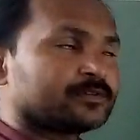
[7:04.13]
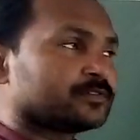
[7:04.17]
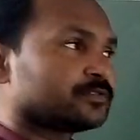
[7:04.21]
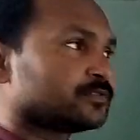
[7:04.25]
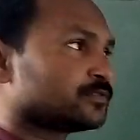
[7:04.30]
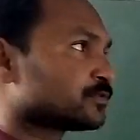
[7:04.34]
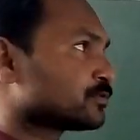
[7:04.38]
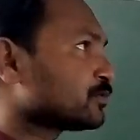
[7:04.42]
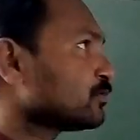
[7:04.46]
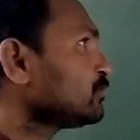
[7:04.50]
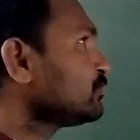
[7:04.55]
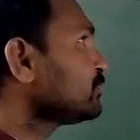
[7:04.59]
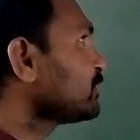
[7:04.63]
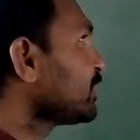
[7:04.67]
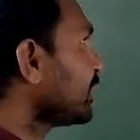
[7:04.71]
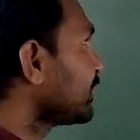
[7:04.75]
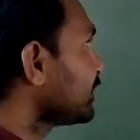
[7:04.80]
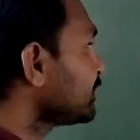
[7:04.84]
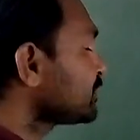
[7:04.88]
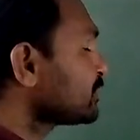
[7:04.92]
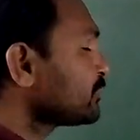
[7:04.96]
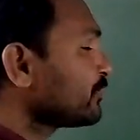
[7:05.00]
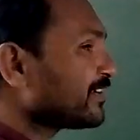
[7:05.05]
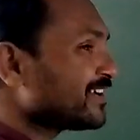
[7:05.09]
So that
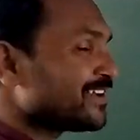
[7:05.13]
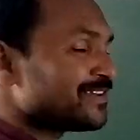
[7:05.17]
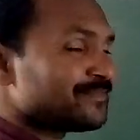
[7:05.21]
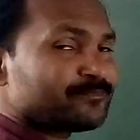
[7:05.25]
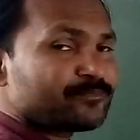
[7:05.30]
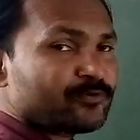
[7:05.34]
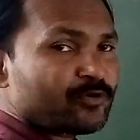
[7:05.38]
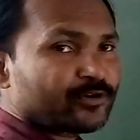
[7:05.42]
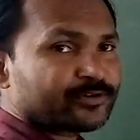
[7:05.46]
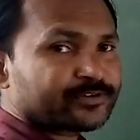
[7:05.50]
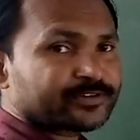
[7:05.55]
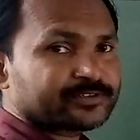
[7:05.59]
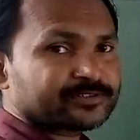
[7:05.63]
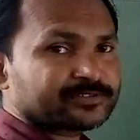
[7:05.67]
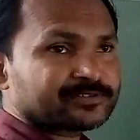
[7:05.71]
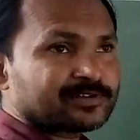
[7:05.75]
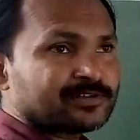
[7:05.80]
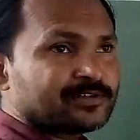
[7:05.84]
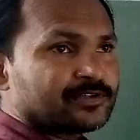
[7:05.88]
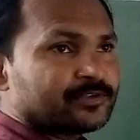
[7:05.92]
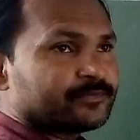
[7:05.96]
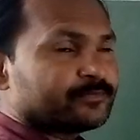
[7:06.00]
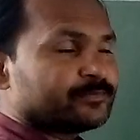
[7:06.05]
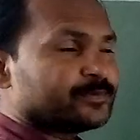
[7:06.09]
is very important.
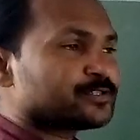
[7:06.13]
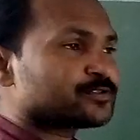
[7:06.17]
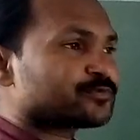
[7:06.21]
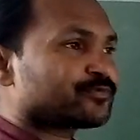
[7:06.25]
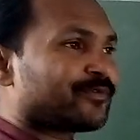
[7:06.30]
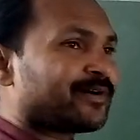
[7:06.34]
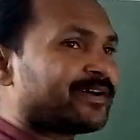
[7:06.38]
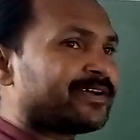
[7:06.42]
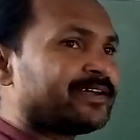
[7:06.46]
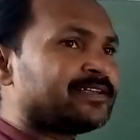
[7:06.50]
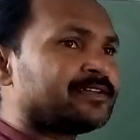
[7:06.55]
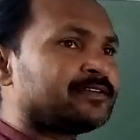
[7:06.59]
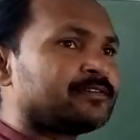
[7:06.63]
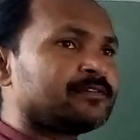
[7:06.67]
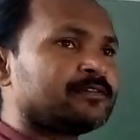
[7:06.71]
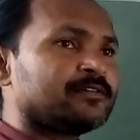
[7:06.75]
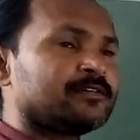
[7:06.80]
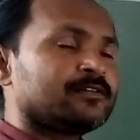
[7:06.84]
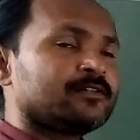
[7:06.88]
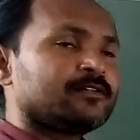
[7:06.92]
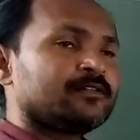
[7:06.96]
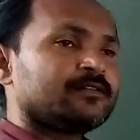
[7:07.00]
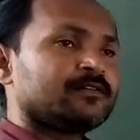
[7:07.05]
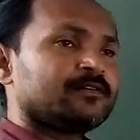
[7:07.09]
Means while
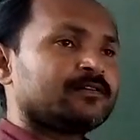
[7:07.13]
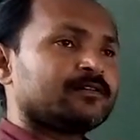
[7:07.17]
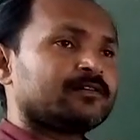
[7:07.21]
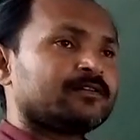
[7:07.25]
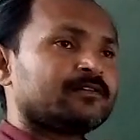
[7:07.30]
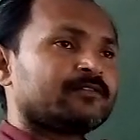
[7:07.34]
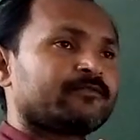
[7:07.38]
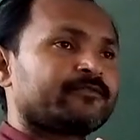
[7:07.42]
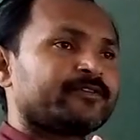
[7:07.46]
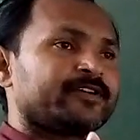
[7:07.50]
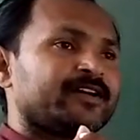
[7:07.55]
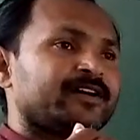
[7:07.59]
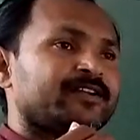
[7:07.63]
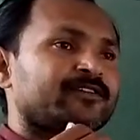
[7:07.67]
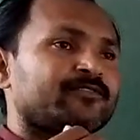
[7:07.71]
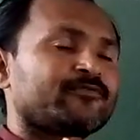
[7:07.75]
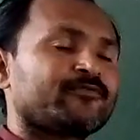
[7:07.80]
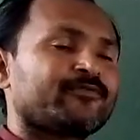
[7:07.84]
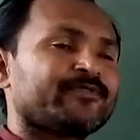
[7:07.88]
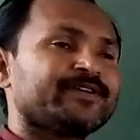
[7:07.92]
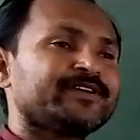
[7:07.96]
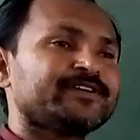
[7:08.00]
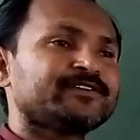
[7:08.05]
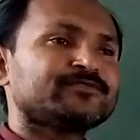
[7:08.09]
we are
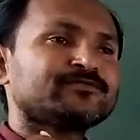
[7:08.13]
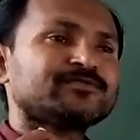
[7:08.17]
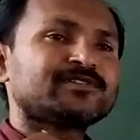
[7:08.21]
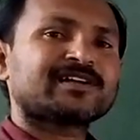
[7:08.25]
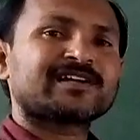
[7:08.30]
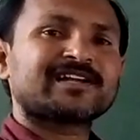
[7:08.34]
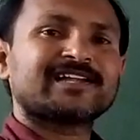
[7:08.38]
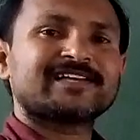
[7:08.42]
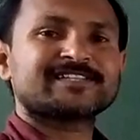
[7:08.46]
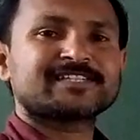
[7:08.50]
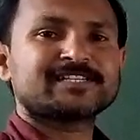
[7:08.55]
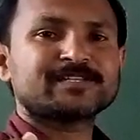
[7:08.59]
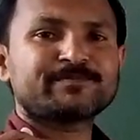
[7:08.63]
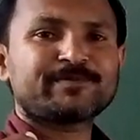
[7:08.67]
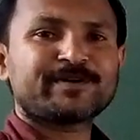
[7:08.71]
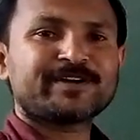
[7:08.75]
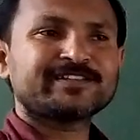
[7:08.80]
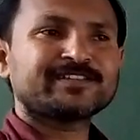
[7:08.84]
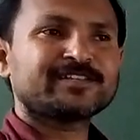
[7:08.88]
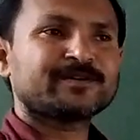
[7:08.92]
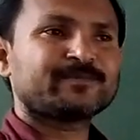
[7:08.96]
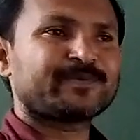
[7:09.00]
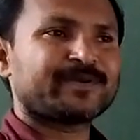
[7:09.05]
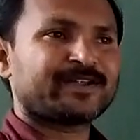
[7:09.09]
going to classify
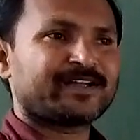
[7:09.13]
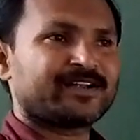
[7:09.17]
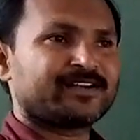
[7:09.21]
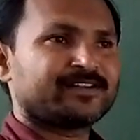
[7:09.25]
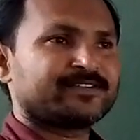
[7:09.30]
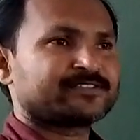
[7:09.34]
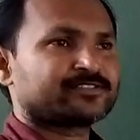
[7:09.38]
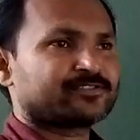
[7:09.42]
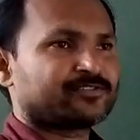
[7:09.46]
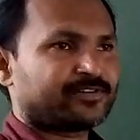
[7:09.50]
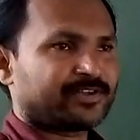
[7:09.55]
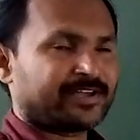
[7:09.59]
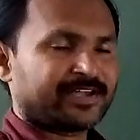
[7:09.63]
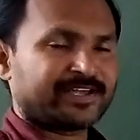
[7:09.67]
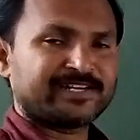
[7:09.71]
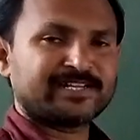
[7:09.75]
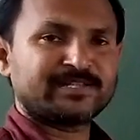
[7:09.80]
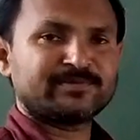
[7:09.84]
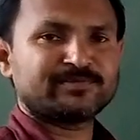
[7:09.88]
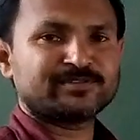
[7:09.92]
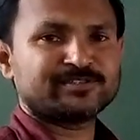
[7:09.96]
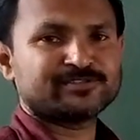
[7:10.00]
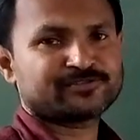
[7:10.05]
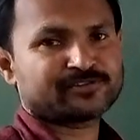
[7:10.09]
the plants or
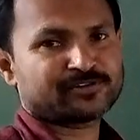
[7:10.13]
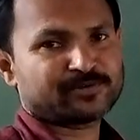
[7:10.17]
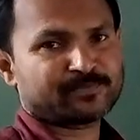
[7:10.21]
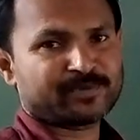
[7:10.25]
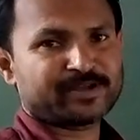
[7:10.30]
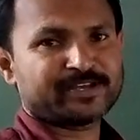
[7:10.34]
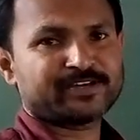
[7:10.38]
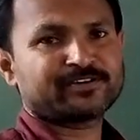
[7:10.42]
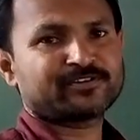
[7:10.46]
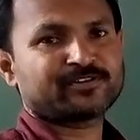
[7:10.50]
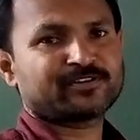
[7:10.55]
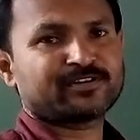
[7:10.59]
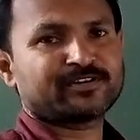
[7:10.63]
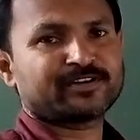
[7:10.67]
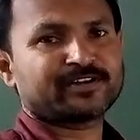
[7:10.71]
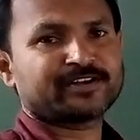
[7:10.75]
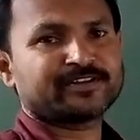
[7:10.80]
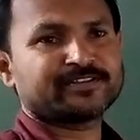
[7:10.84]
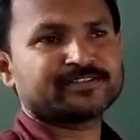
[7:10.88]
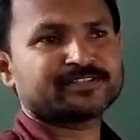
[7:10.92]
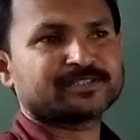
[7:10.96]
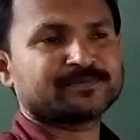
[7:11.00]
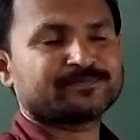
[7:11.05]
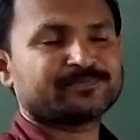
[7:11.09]
animals or
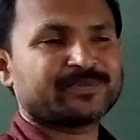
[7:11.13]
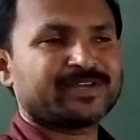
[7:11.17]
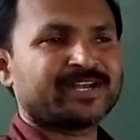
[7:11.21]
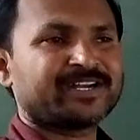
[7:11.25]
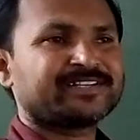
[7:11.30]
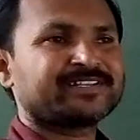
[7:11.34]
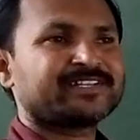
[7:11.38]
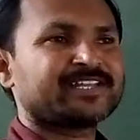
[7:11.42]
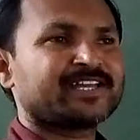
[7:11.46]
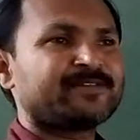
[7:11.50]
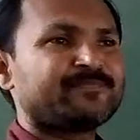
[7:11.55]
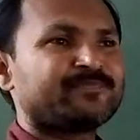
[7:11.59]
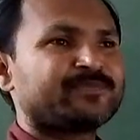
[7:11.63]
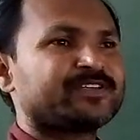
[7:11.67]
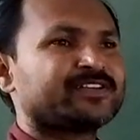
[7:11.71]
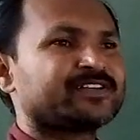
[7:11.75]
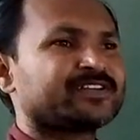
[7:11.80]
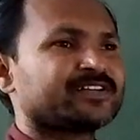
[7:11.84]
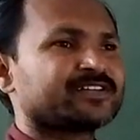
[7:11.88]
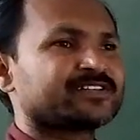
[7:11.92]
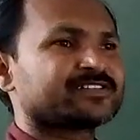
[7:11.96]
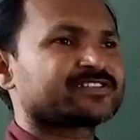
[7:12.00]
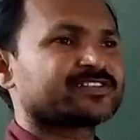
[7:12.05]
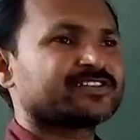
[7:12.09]
microorganisms, that time there
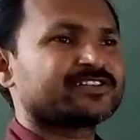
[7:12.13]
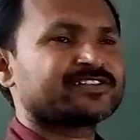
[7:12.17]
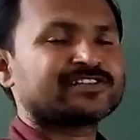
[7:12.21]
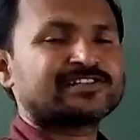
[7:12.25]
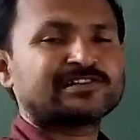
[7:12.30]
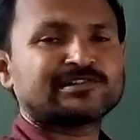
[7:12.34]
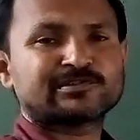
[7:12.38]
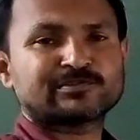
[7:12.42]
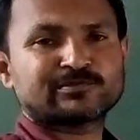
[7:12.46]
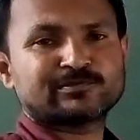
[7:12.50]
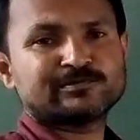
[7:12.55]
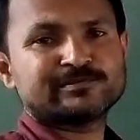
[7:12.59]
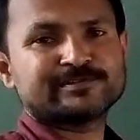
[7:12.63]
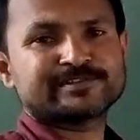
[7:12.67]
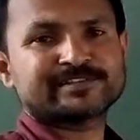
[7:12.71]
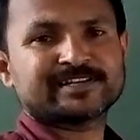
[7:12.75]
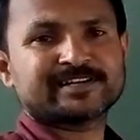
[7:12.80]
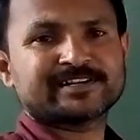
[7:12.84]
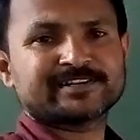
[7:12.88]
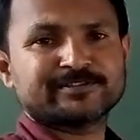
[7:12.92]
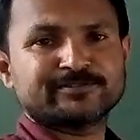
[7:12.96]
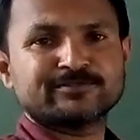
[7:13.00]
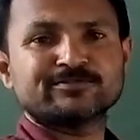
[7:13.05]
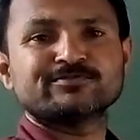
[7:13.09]
are certain rules are
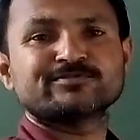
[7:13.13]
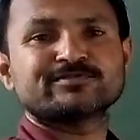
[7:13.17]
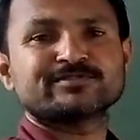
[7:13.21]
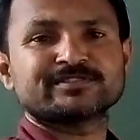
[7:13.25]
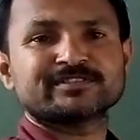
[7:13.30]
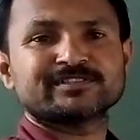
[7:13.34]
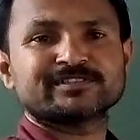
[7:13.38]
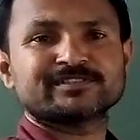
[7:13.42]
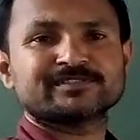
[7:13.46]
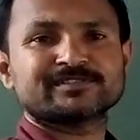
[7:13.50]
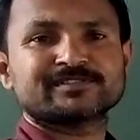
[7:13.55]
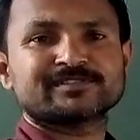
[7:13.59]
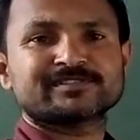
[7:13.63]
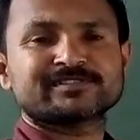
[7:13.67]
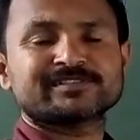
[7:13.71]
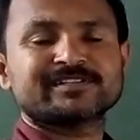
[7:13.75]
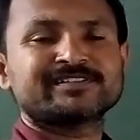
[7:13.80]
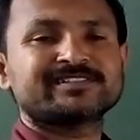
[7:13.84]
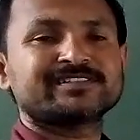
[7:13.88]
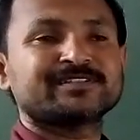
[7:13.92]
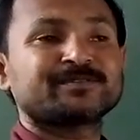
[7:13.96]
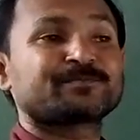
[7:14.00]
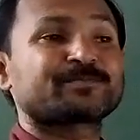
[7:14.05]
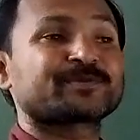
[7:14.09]
used,
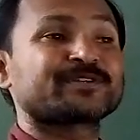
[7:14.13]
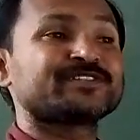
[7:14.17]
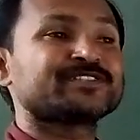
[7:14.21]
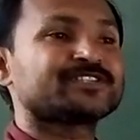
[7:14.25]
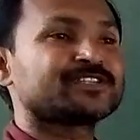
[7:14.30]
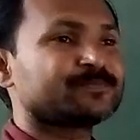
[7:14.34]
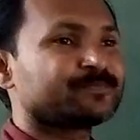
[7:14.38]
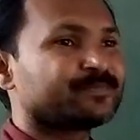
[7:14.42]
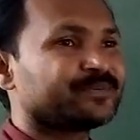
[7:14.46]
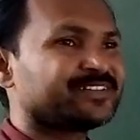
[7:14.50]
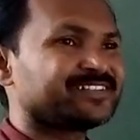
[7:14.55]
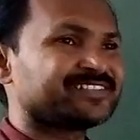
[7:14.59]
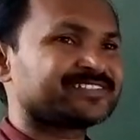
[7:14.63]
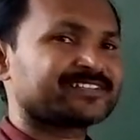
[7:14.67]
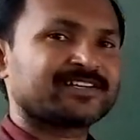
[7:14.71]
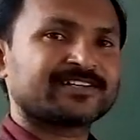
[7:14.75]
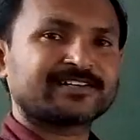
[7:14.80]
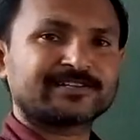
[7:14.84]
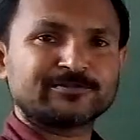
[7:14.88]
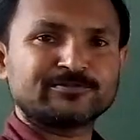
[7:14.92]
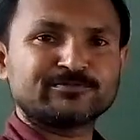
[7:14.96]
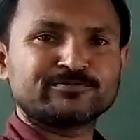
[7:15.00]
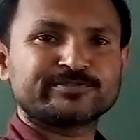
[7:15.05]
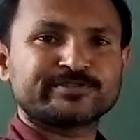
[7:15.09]
certain principles are
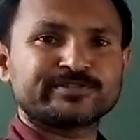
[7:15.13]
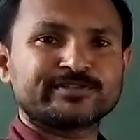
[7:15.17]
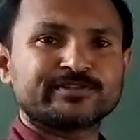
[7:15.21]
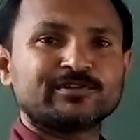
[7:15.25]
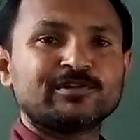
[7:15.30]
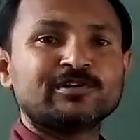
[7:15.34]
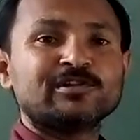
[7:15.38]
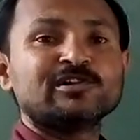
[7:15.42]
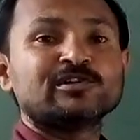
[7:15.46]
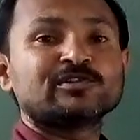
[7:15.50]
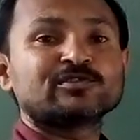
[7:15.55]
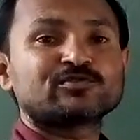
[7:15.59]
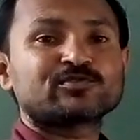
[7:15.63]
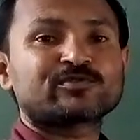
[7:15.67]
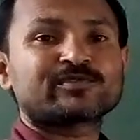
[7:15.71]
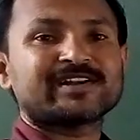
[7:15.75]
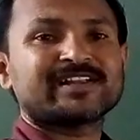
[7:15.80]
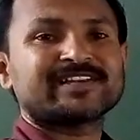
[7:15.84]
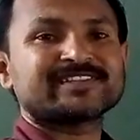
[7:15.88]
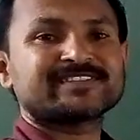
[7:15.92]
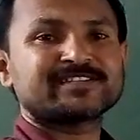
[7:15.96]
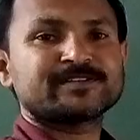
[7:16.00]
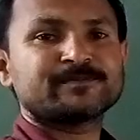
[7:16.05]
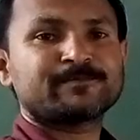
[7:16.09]
used to
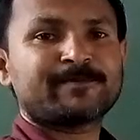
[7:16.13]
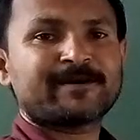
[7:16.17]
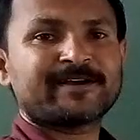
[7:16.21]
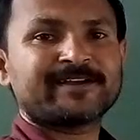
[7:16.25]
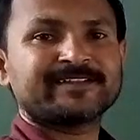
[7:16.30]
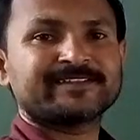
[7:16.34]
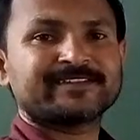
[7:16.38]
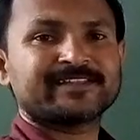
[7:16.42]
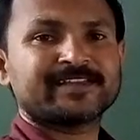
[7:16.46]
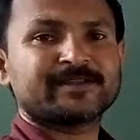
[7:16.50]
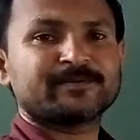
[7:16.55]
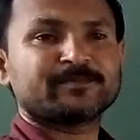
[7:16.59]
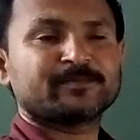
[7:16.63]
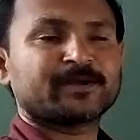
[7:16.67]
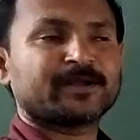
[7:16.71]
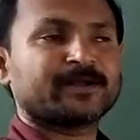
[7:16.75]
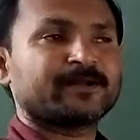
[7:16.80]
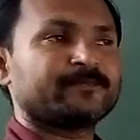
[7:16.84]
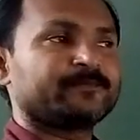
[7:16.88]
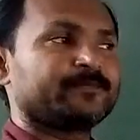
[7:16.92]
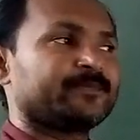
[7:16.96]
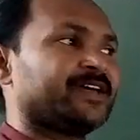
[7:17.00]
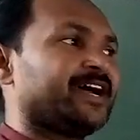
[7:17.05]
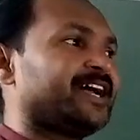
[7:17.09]
classify them,
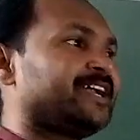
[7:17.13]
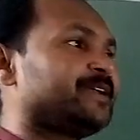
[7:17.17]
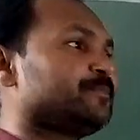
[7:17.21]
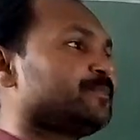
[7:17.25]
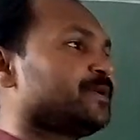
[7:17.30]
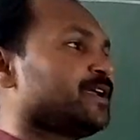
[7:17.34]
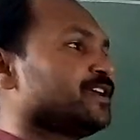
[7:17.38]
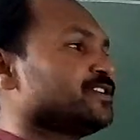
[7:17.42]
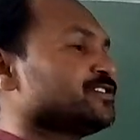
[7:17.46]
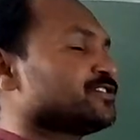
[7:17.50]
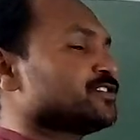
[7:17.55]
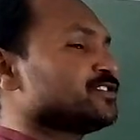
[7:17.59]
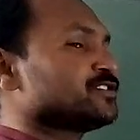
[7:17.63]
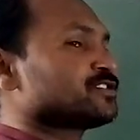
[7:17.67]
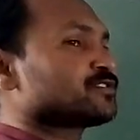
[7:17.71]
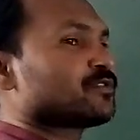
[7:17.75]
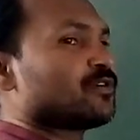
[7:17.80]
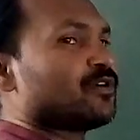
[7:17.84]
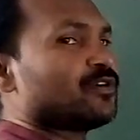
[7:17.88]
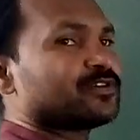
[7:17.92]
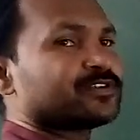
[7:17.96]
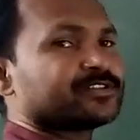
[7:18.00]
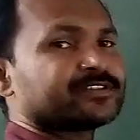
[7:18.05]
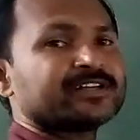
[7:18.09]
and that branch is
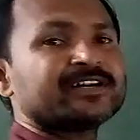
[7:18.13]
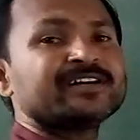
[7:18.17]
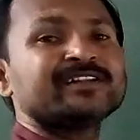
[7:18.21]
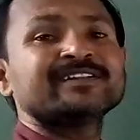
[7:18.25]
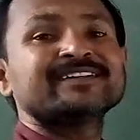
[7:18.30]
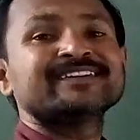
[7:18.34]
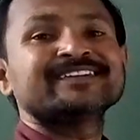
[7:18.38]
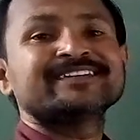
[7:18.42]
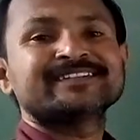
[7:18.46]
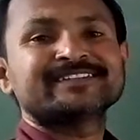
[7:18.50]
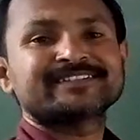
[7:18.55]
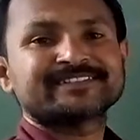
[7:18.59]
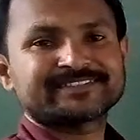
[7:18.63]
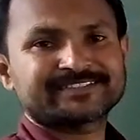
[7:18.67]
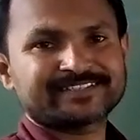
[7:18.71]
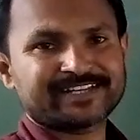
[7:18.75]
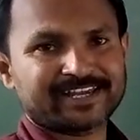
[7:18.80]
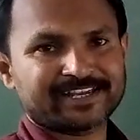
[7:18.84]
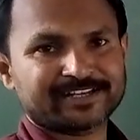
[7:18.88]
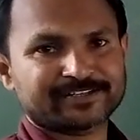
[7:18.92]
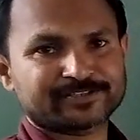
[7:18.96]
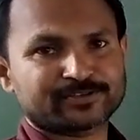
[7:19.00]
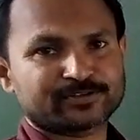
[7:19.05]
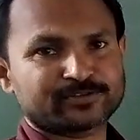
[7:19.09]
called the
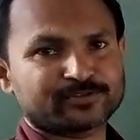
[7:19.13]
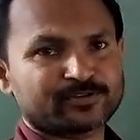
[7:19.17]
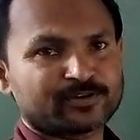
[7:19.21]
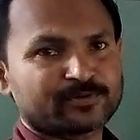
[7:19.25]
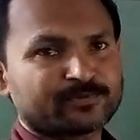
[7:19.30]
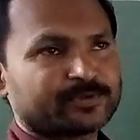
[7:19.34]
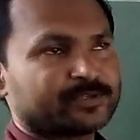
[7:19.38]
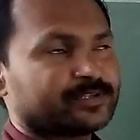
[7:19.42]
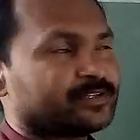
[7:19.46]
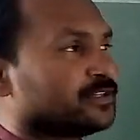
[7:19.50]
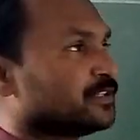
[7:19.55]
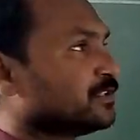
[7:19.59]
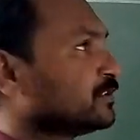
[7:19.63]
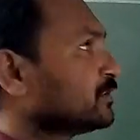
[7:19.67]
taxonomy.